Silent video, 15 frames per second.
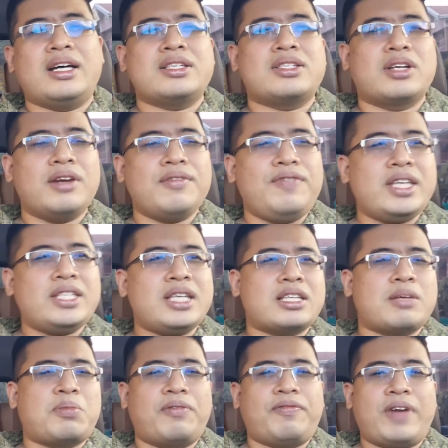service as
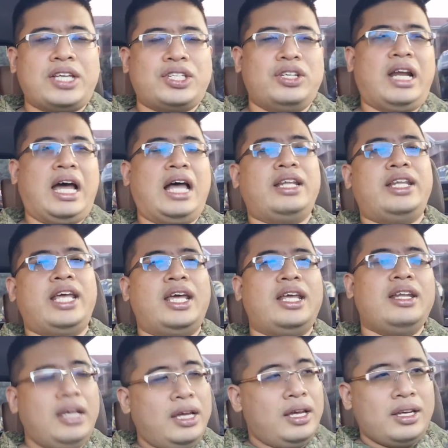a professional,
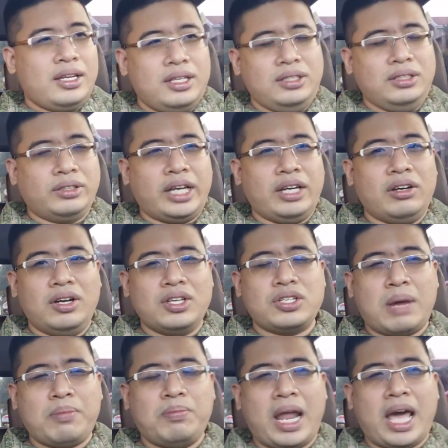then you can
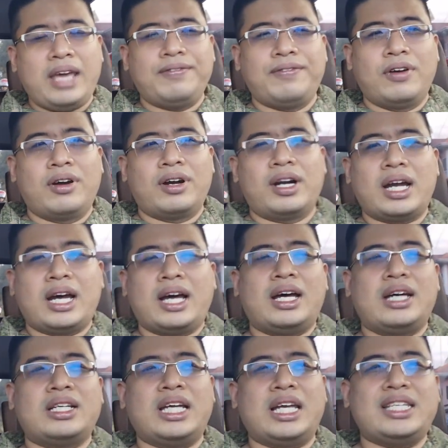also apply for
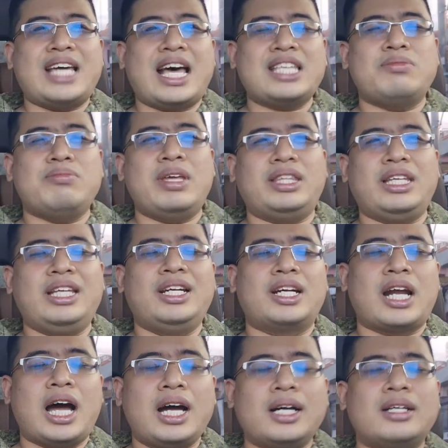readjustment in
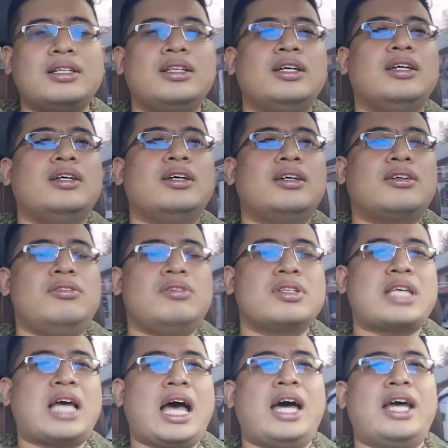rank, kung
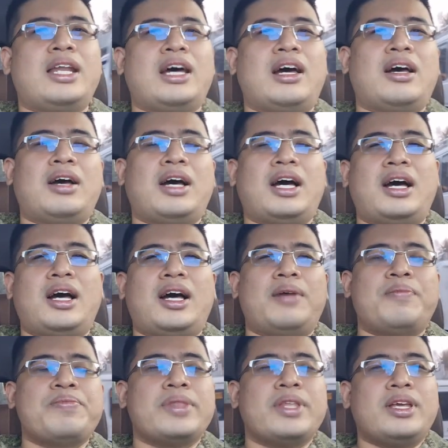saan
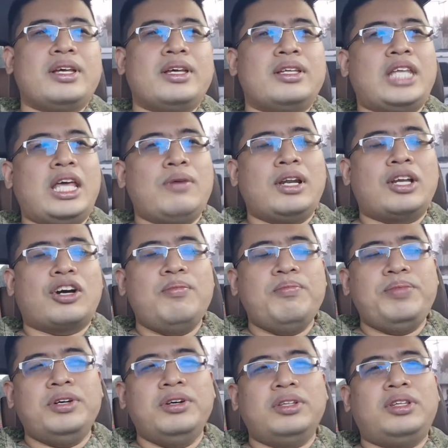they will
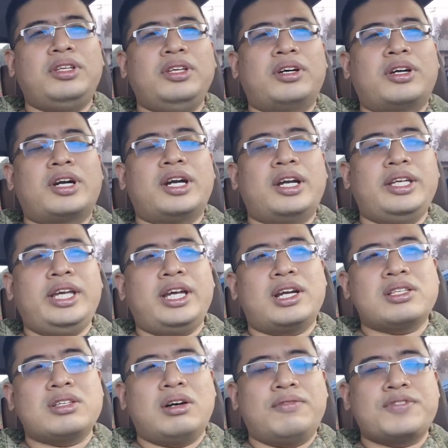compute your
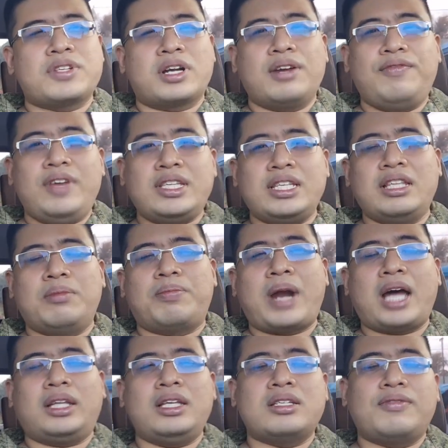years of service in the
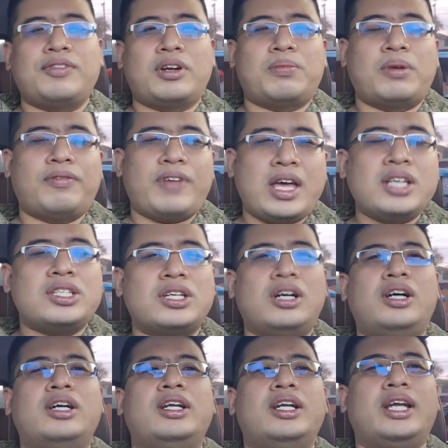practice of your
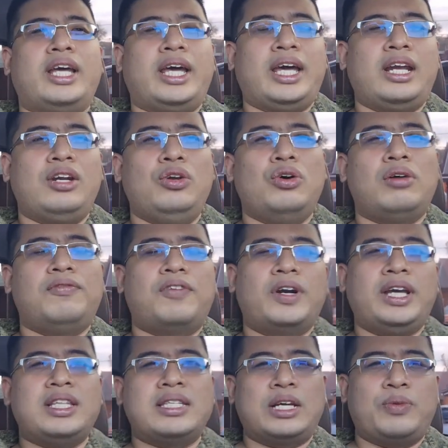profession and look
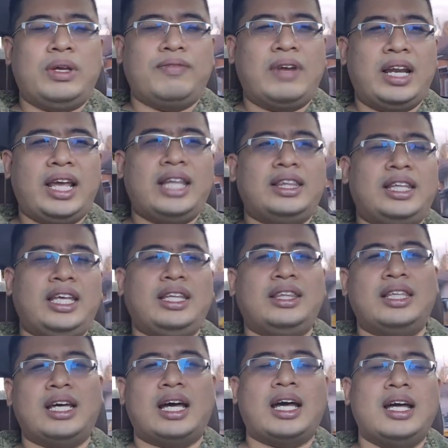for its equivalent
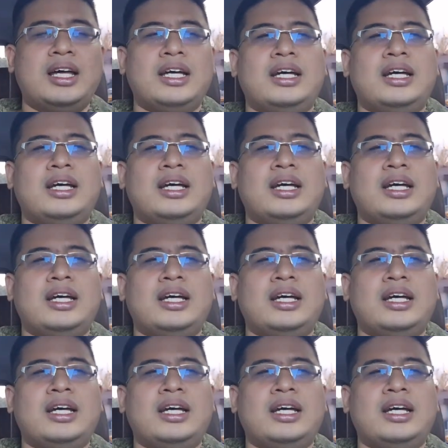in the